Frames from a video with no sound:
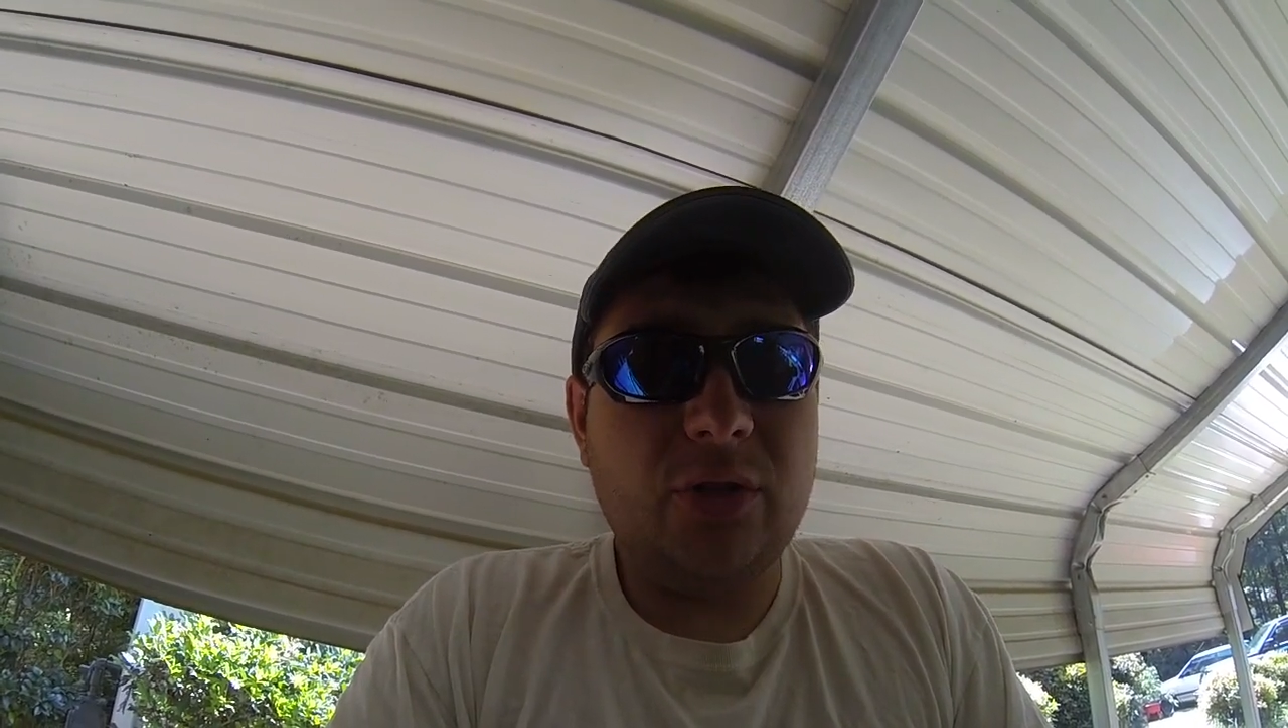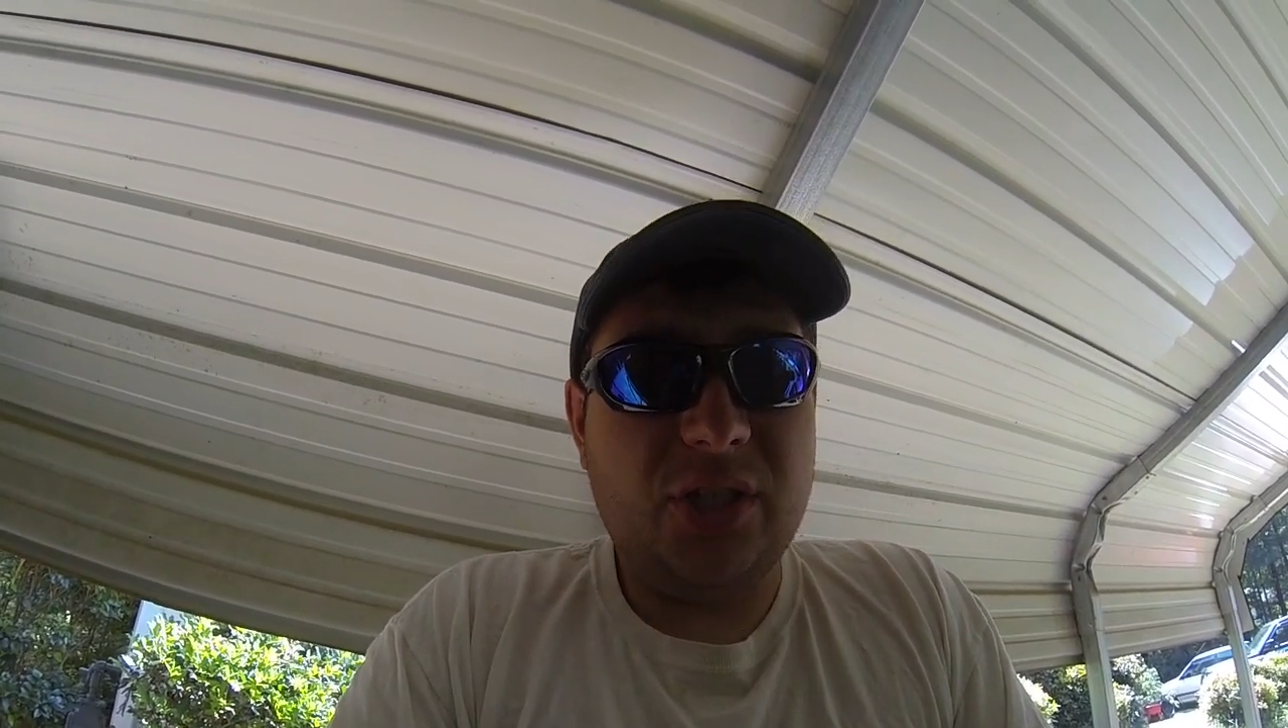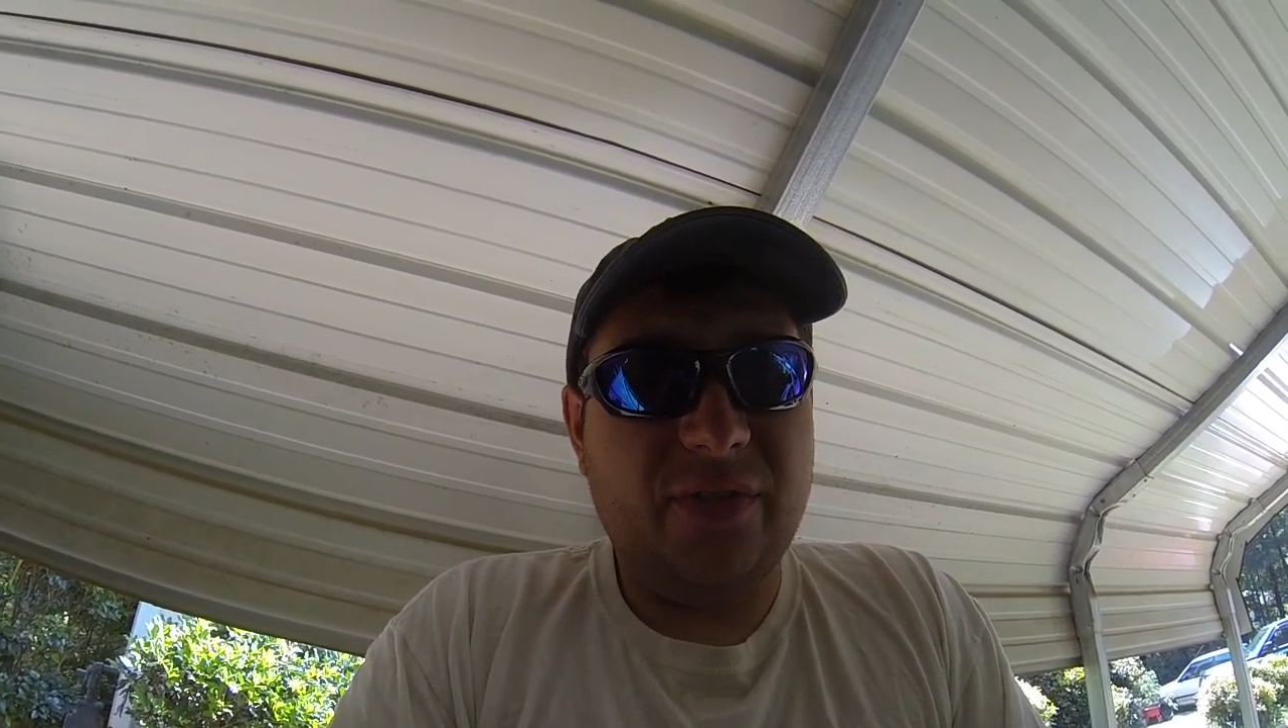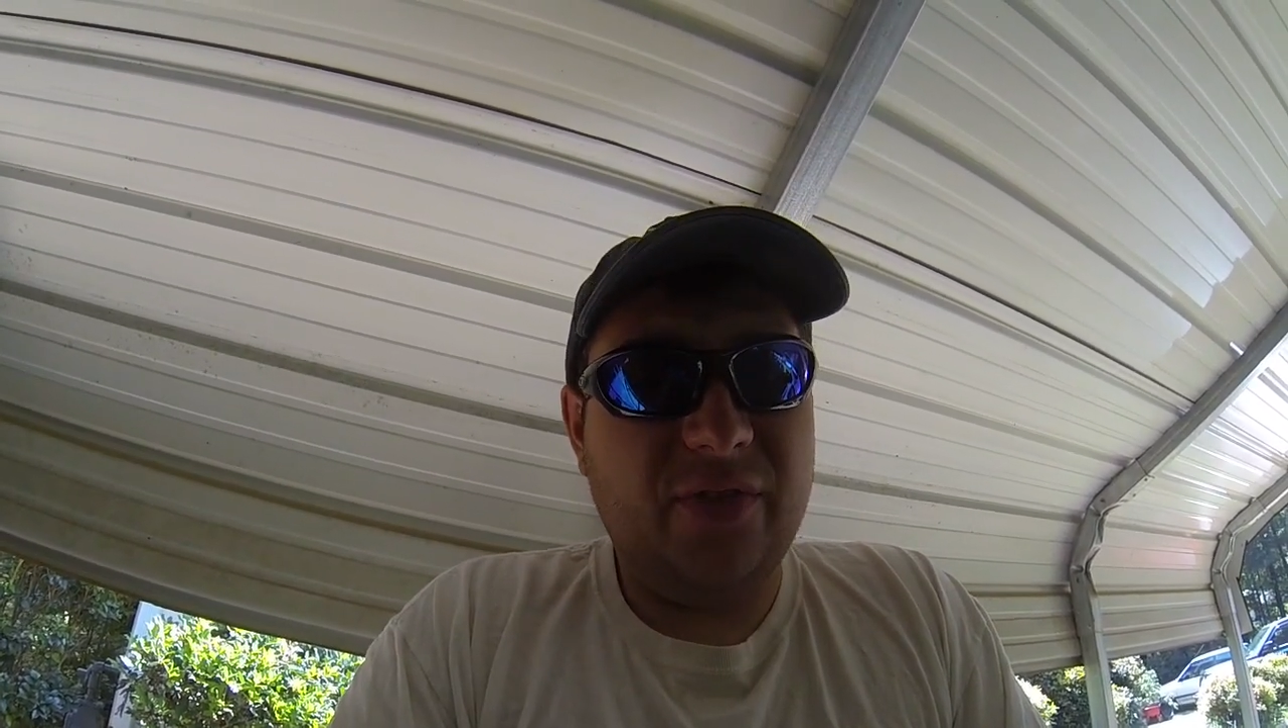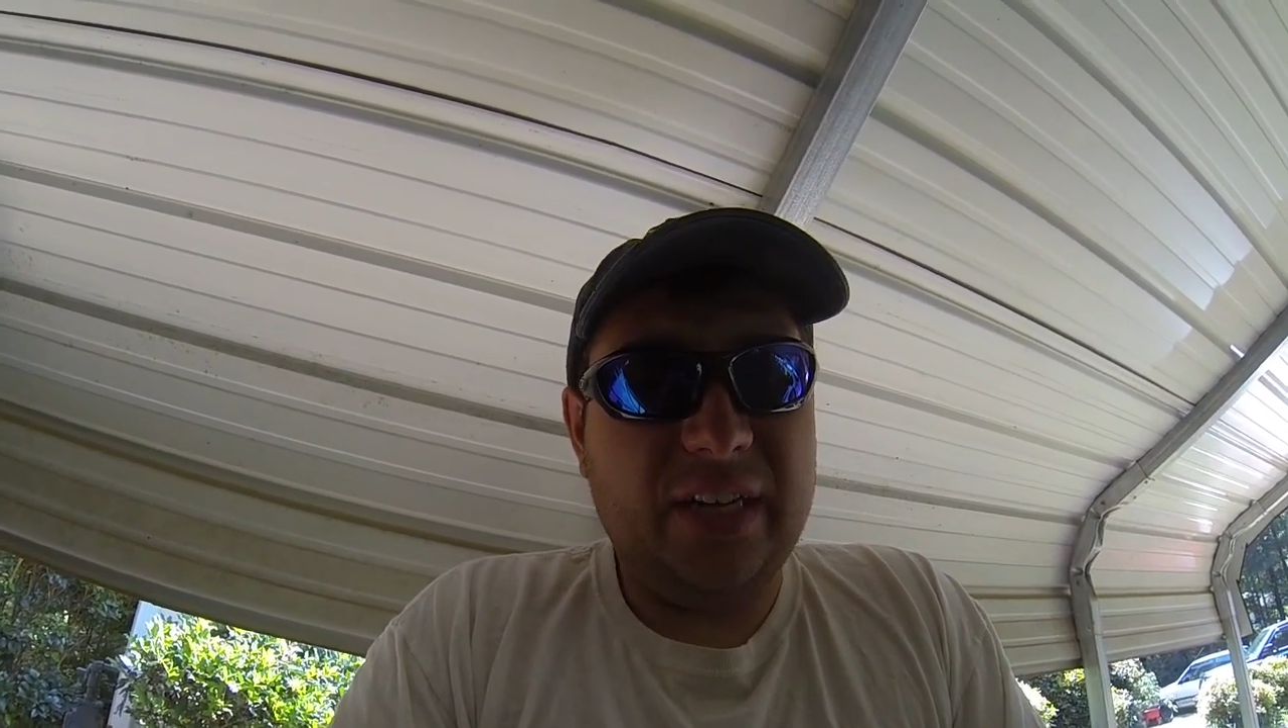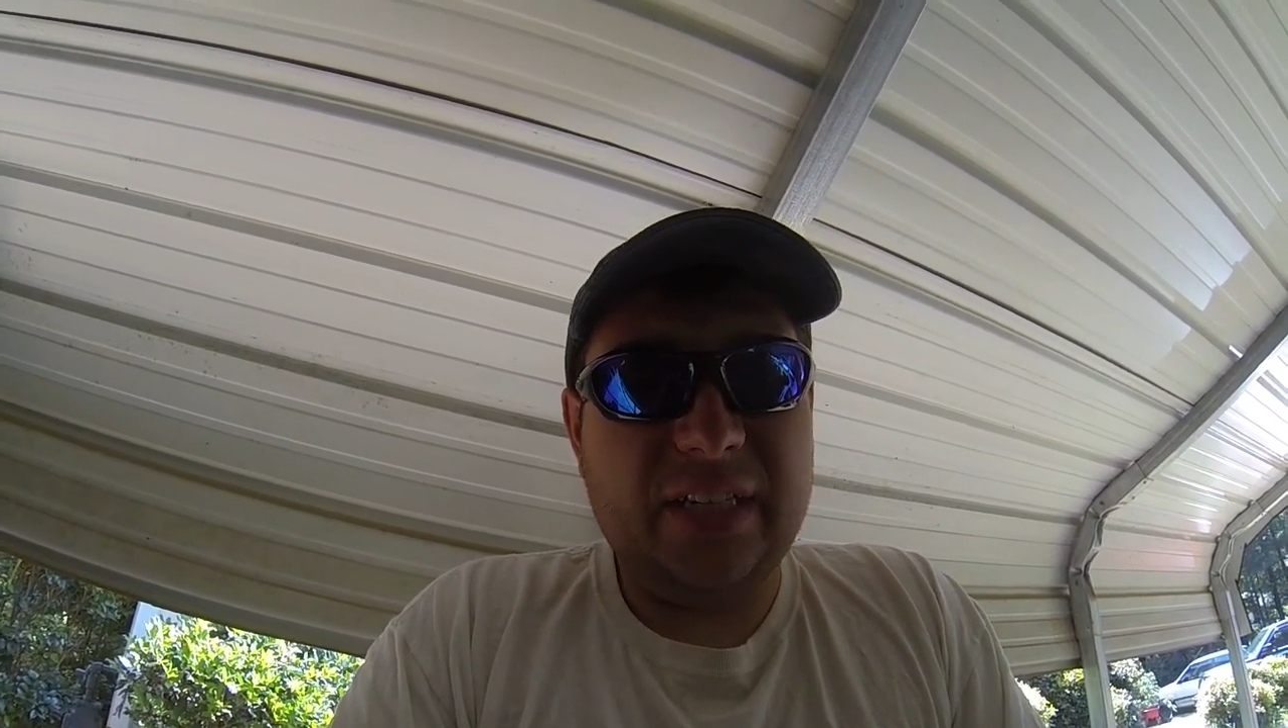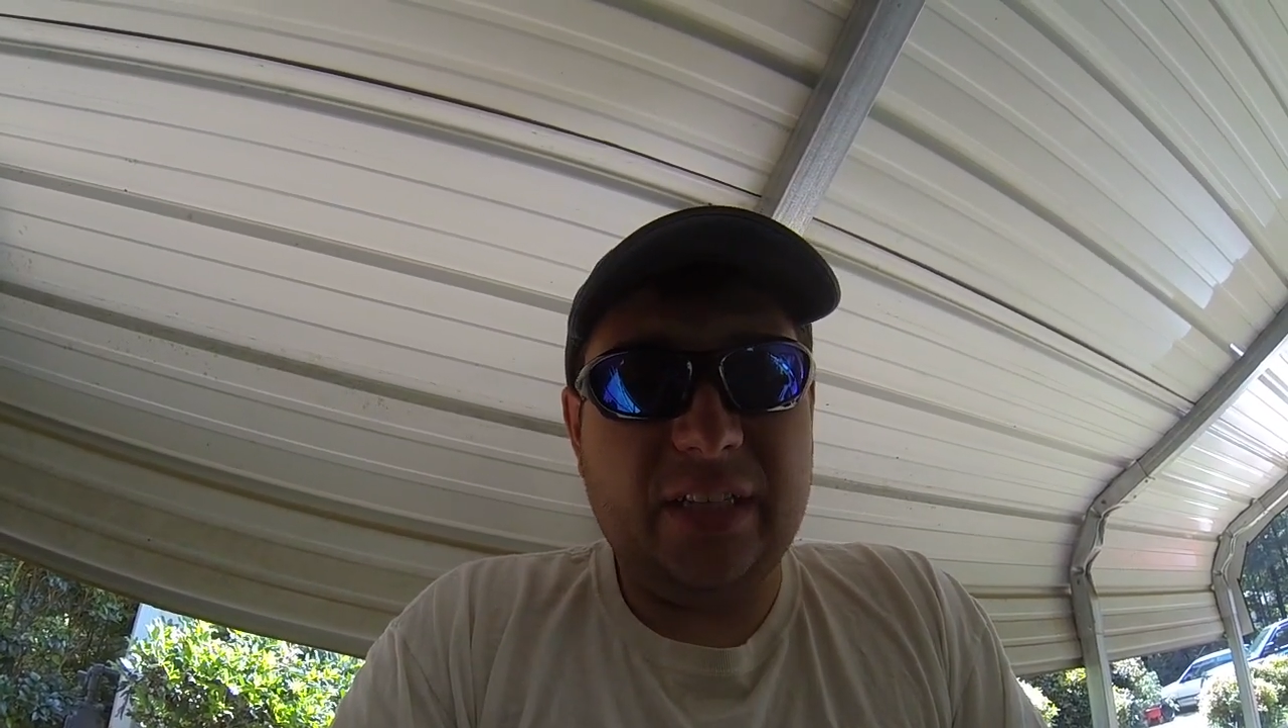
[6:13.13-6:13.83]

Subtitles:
just invest